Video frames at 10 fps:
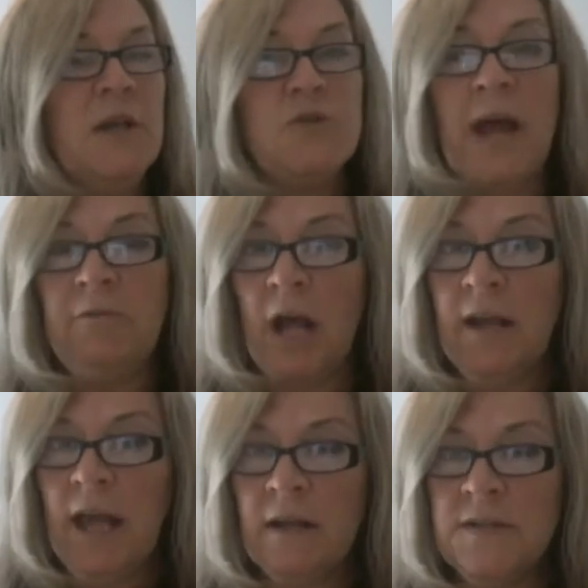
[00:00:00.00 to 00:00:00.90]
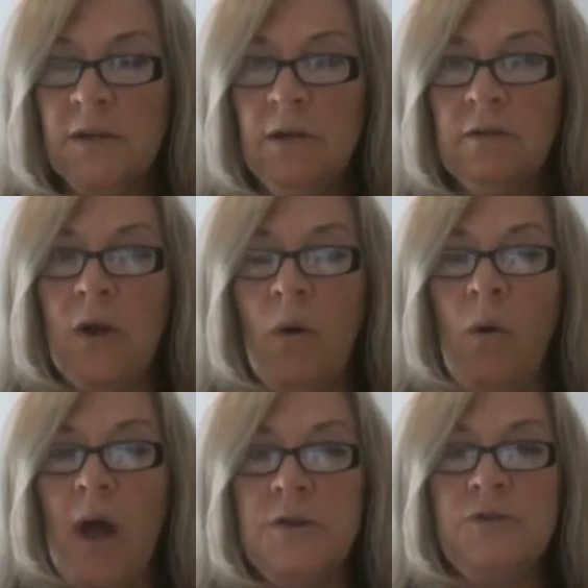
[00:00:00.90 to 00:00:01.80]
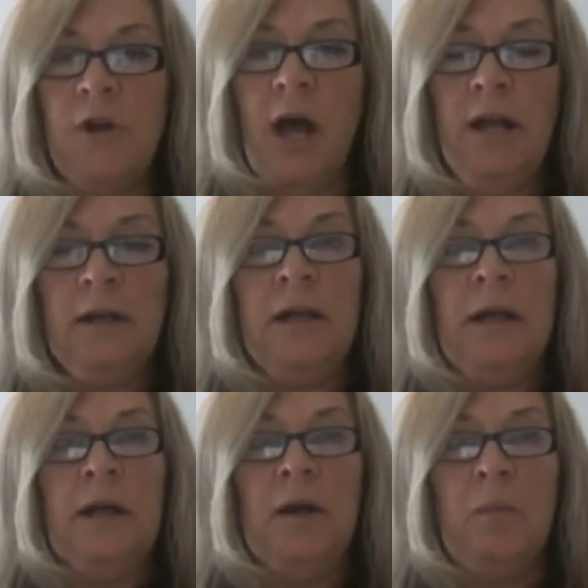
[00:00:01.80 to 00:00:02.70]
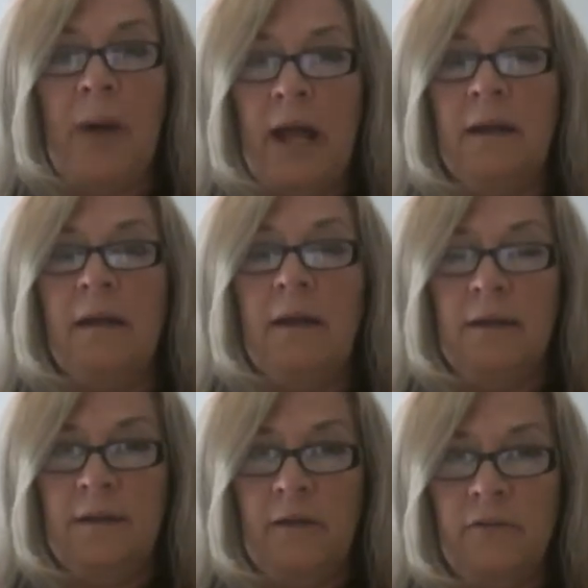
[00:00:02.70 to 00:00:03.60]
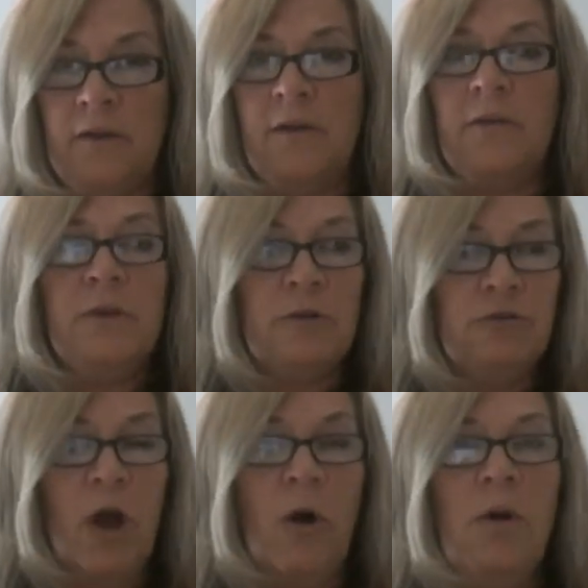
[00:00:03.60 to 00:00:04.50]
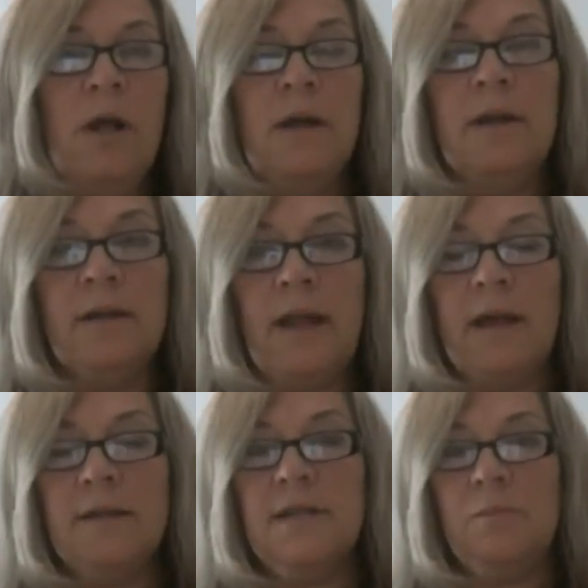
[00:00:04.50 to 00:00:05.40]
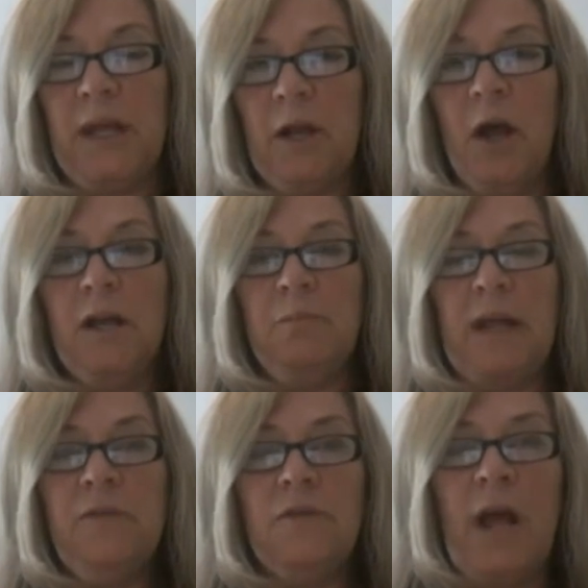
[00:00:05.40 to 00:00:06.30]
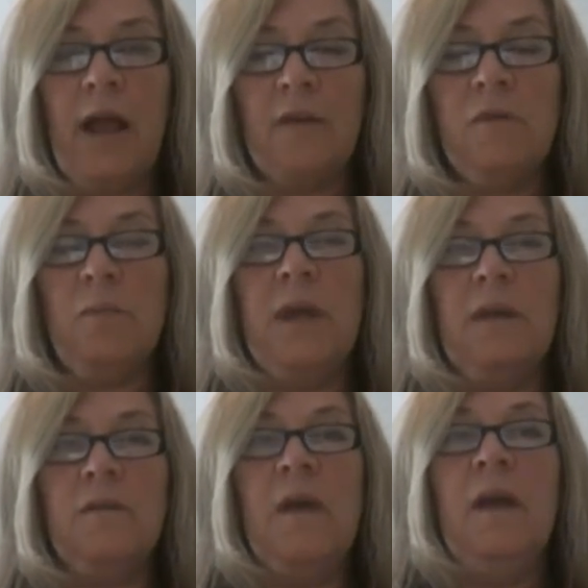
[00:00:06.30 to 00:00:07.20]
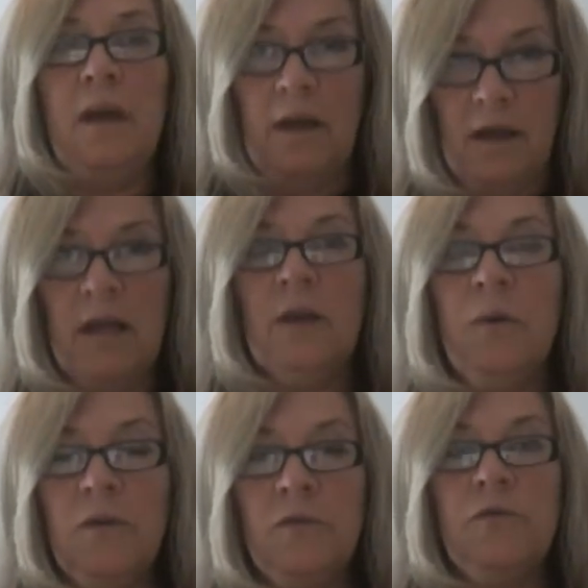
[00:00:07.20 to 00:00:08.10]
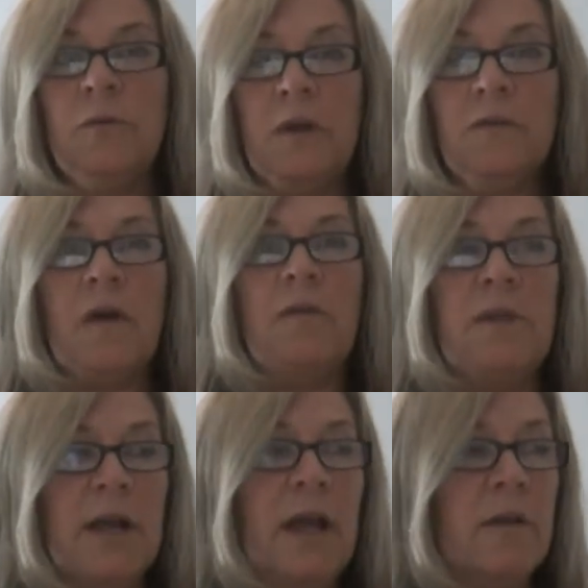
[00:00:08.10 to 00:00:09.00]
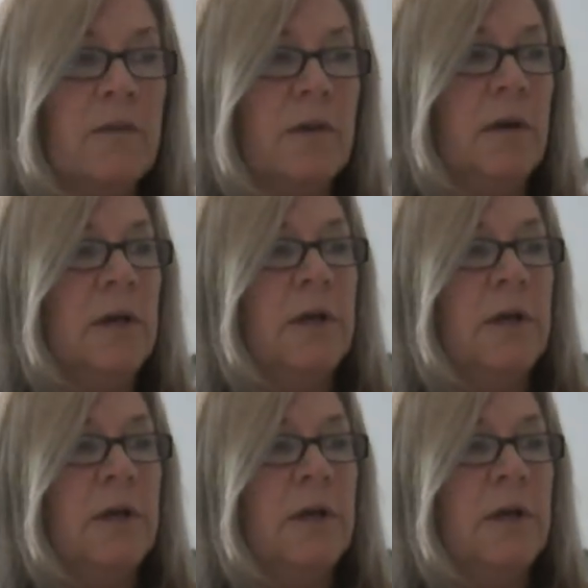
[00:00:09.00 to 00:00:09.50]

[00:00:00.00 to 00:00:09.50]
Do I have lung cancer? No, I do not. But the statistics show that being on benzodiazepines increases your risk of lung cancer.